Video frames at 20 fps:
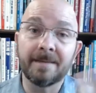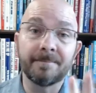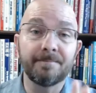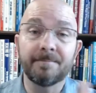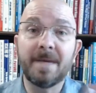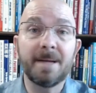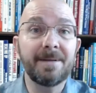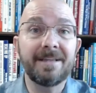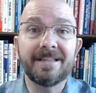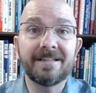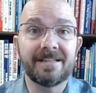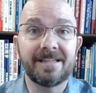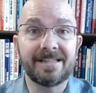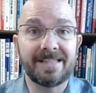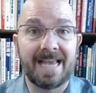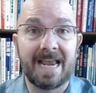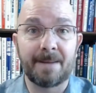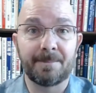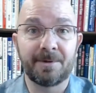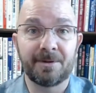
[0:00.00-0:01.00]
Maybe this has
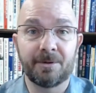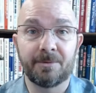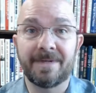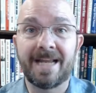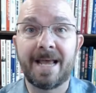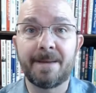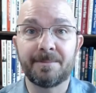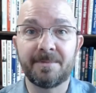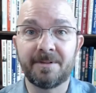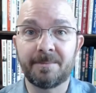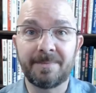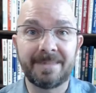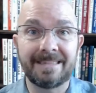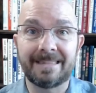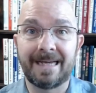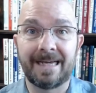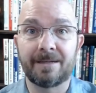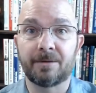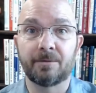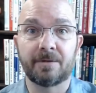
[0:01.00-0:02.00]
happened to you. It happened to me,
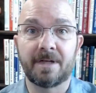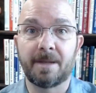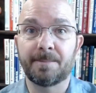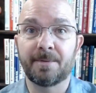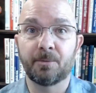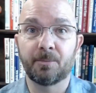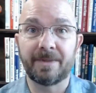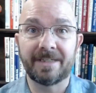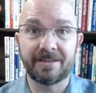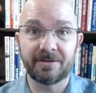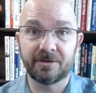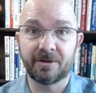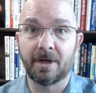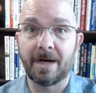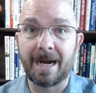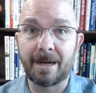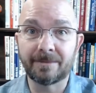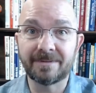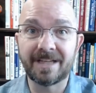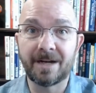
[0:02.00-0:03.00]
I don't know, a couple of weeks ago.
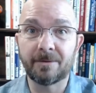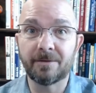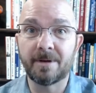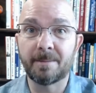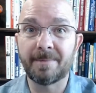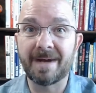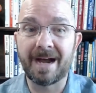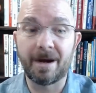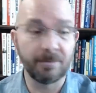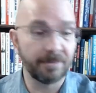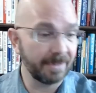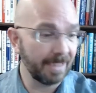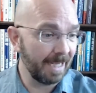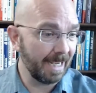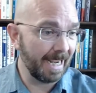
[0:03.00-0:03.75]
I was out and about.